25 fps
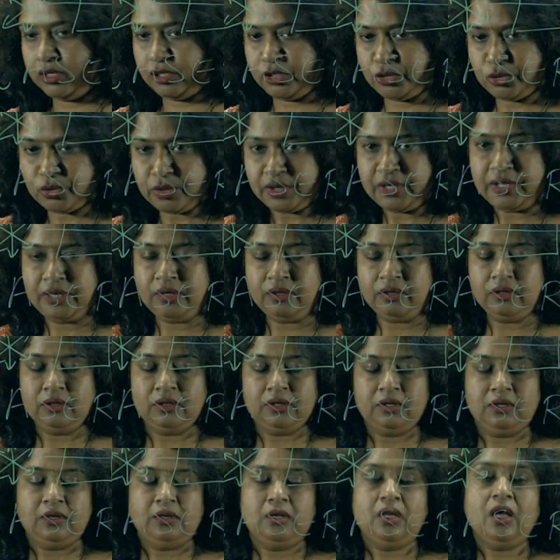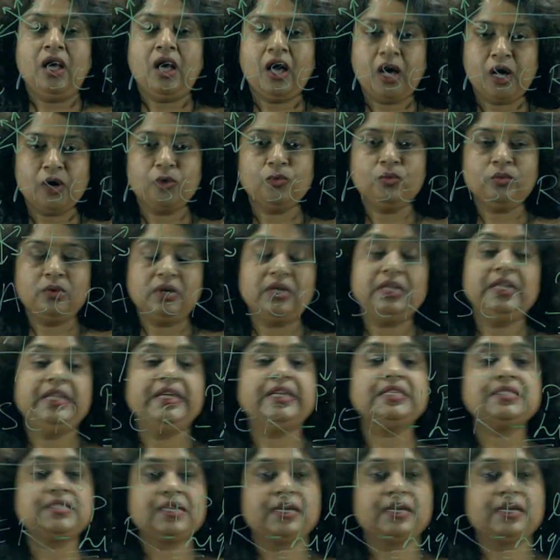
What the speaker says: unit how a laser